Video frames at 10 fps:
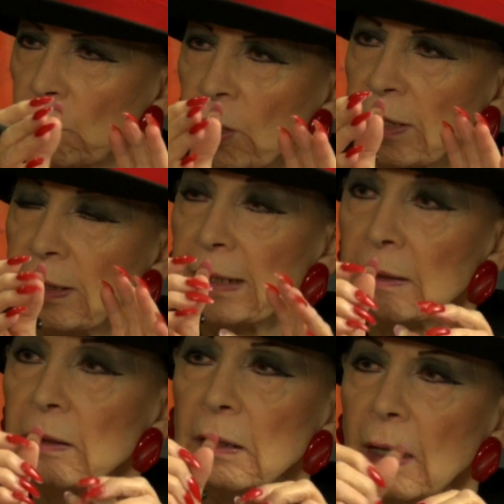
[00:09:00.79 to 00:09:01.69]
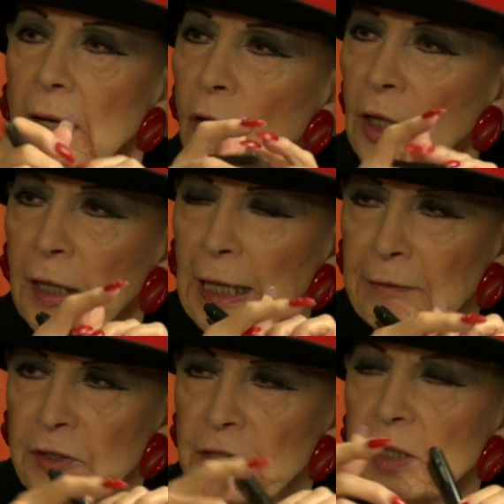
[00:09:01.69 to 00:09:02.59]
words, that all I have
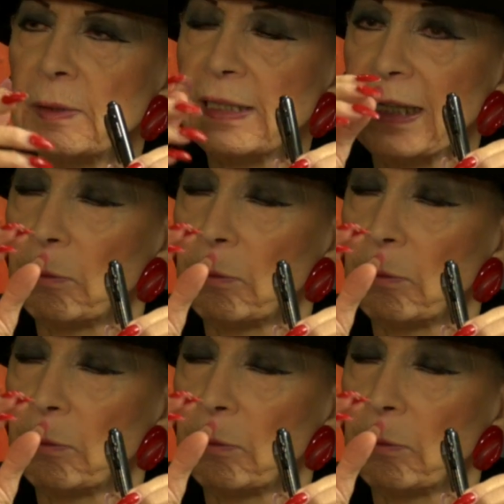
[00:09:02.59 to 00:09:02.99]
to do is say,